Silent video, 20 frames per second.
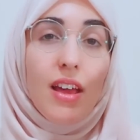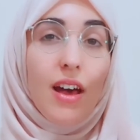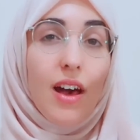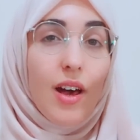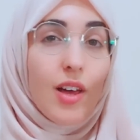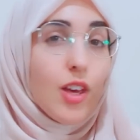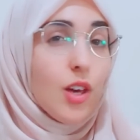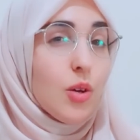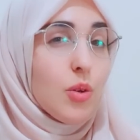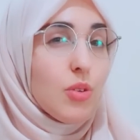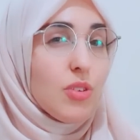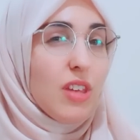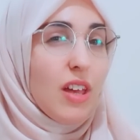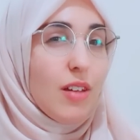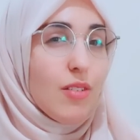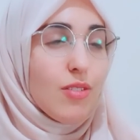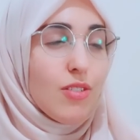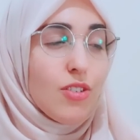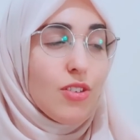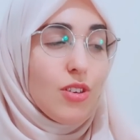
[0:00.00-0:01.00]
I always
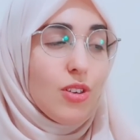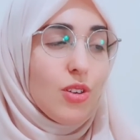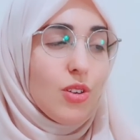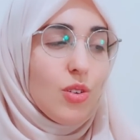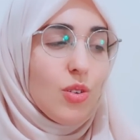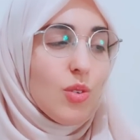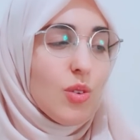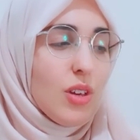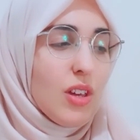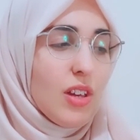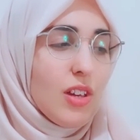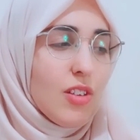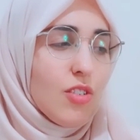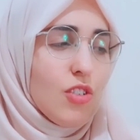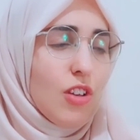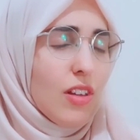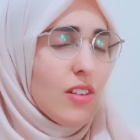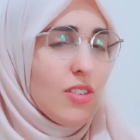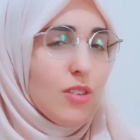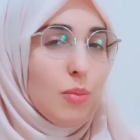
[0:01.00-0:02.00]
have to
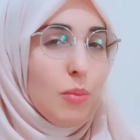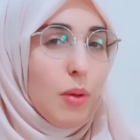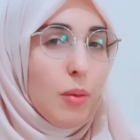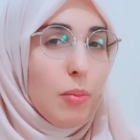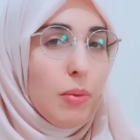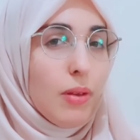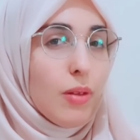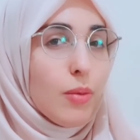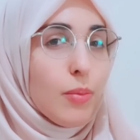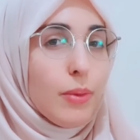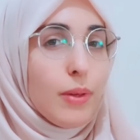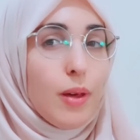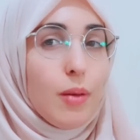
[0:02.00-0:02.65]
jazz them up a little bit.